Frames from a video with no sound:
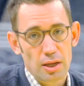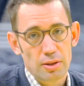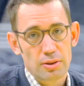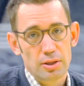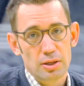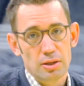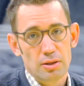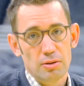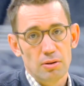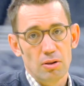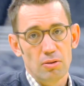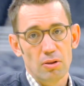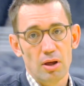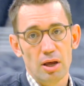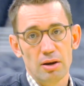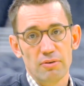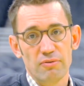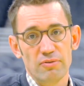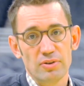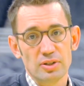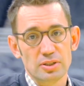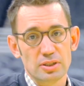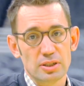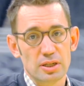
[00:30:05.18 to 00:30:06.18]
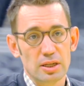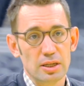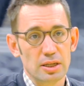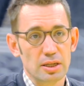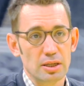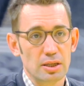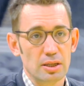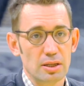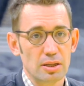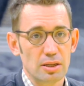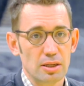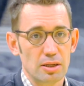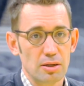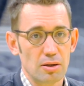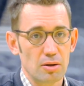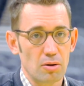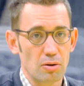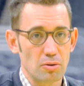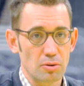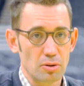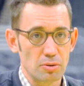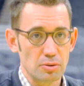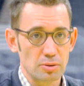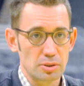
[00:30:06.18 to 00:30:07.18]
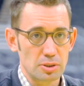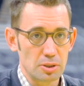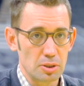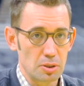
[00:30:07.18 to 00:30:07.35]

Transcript: I think a lot of visiting, and, and all goes,